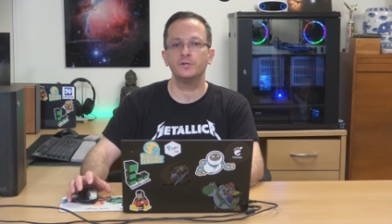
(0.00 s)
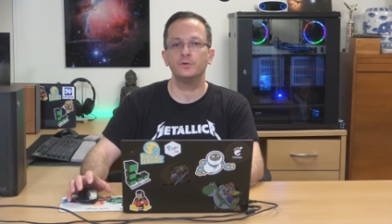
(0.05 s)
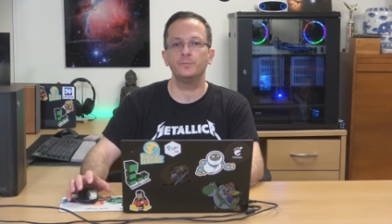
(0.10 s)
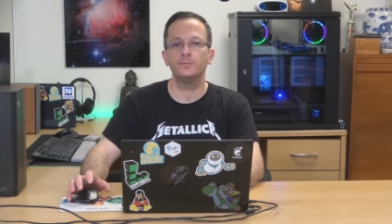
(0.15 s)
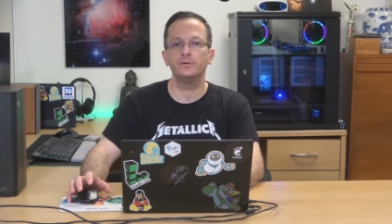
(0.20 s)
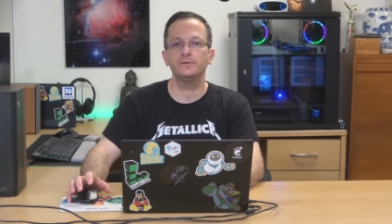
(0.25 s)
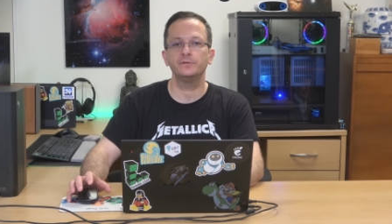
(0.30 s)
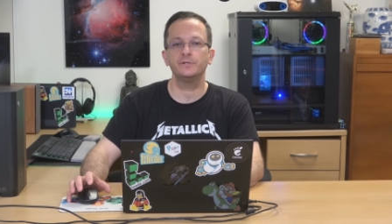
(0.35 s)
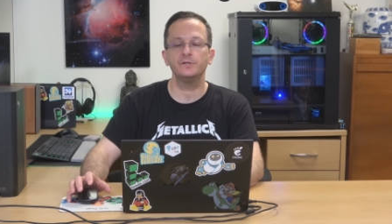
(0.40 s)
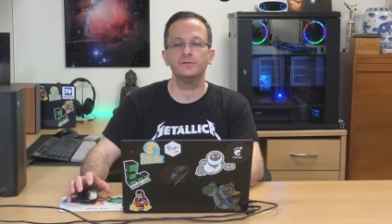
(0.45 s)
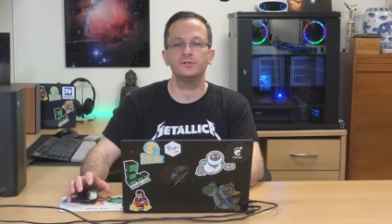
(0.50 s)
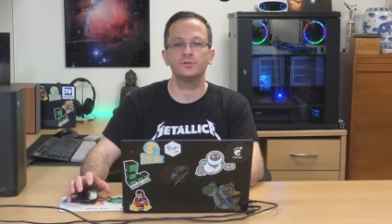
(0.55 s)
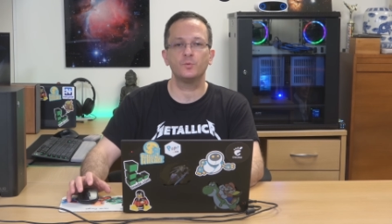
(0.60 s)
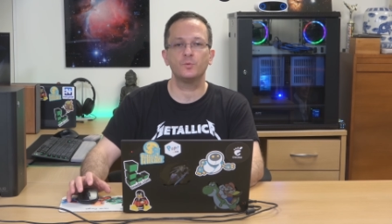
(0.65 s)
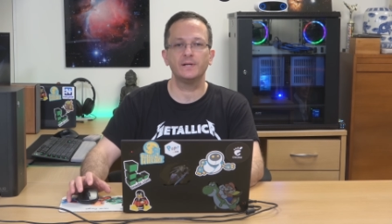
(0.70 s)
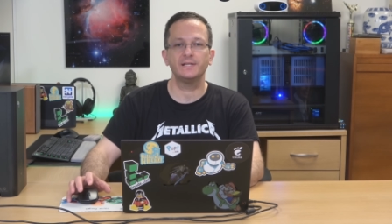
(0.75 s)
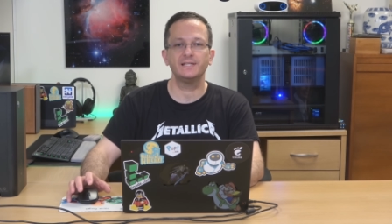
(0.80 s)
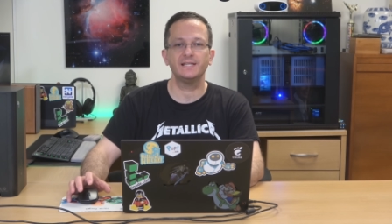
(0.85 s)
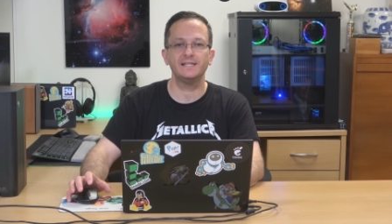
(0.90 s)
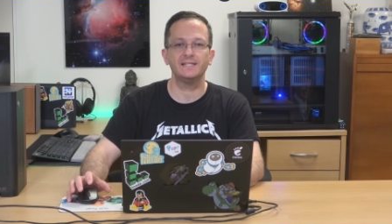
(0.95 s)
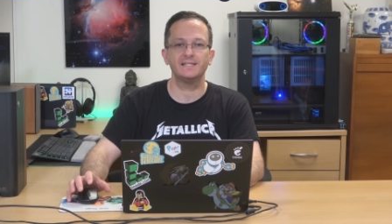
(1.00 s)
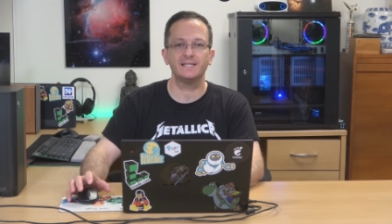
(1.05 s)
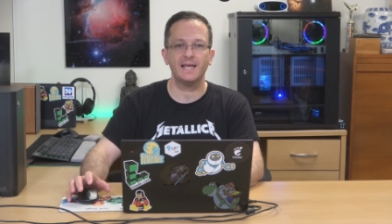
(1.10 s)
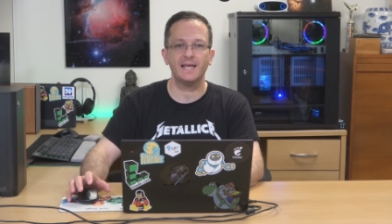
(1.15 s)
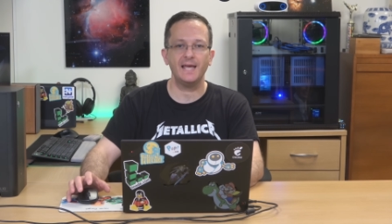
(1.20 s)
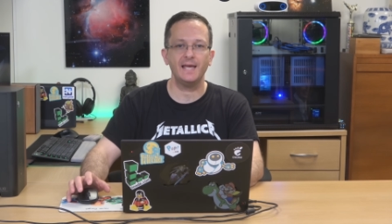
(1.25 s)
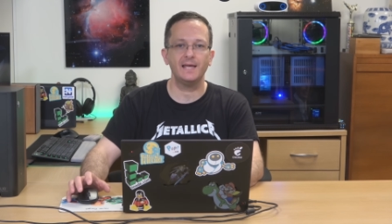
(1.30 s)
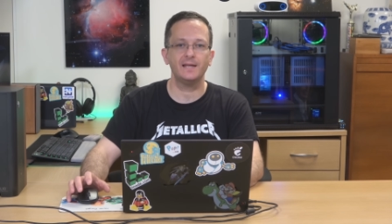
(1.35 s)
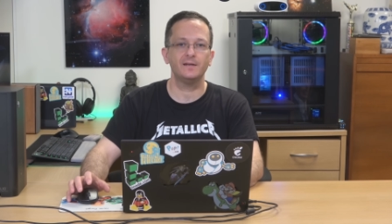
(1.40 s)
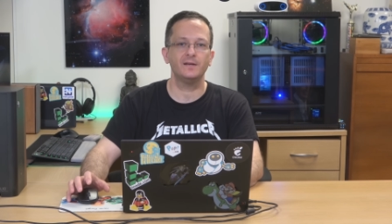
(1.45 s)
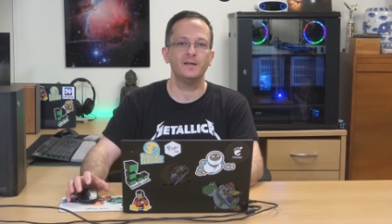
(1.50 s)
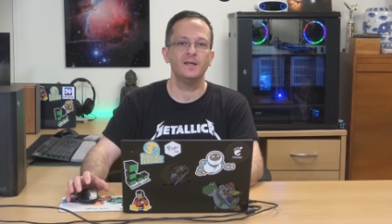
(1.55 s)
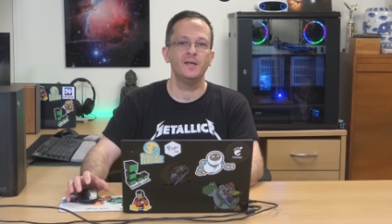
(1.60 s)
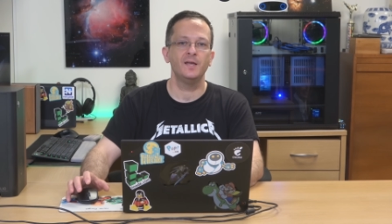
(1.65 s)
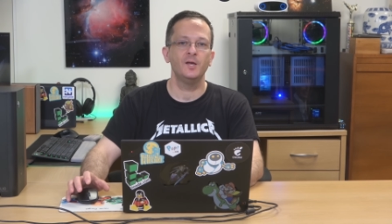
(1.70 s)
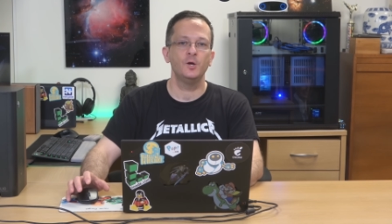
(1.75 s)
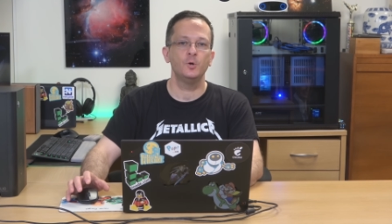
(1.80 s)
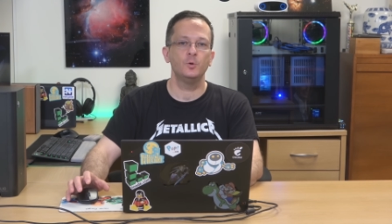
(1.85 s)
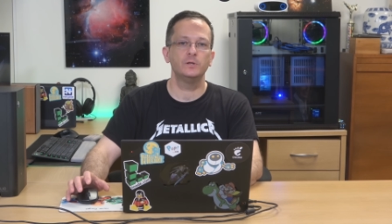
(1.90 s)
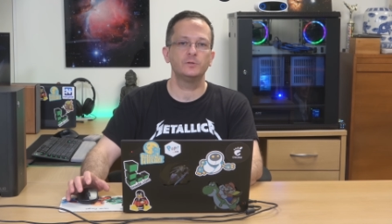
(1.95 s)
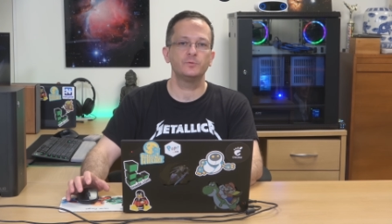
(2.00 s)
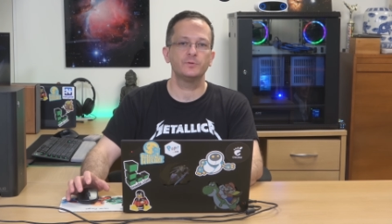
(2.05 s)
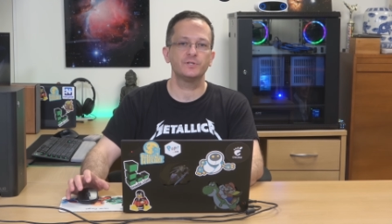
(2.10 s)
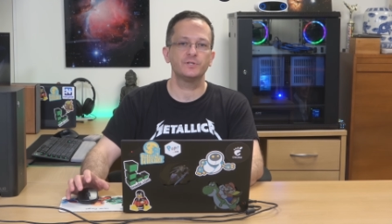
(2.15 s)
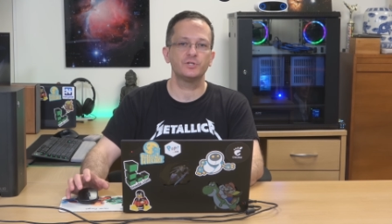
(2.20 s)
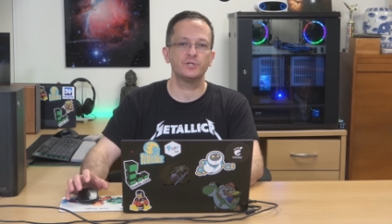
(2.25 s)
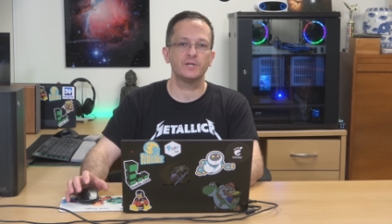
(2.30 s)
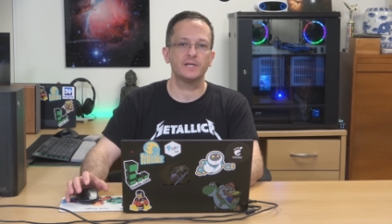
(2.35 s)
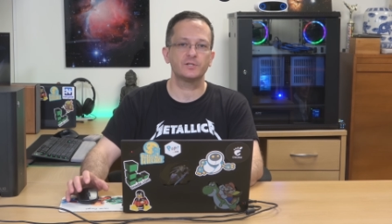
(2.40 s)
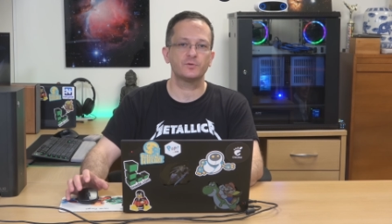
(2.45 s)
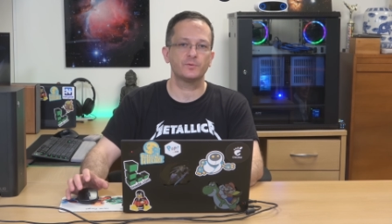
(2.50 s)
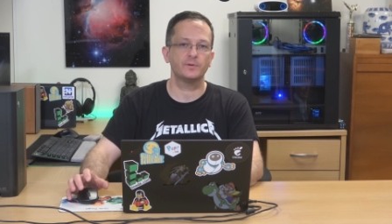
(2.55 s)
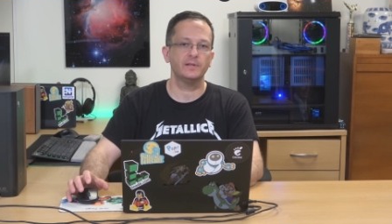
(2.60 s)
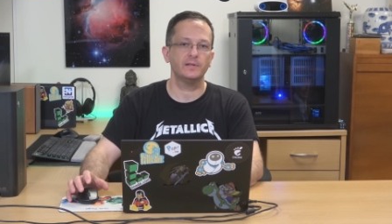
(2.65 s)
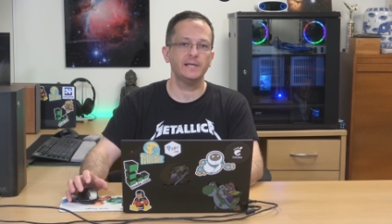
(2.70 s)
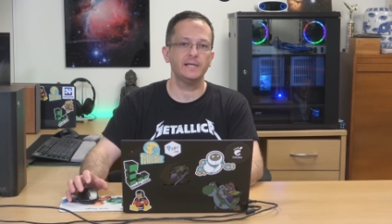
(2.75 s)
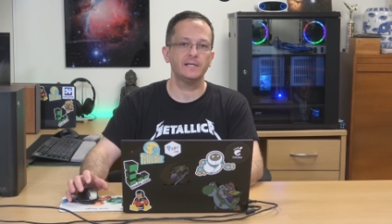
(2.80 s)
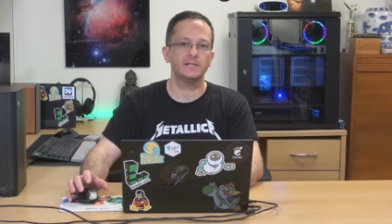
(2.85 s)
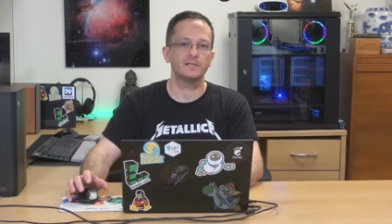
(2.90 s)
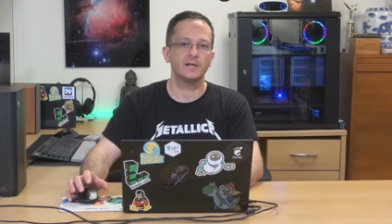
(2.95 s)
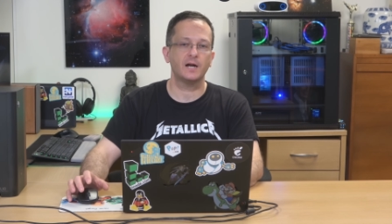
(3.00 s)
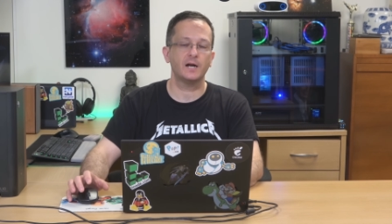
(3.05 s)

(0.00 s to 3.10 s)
Ubuntu 2010, which was just released.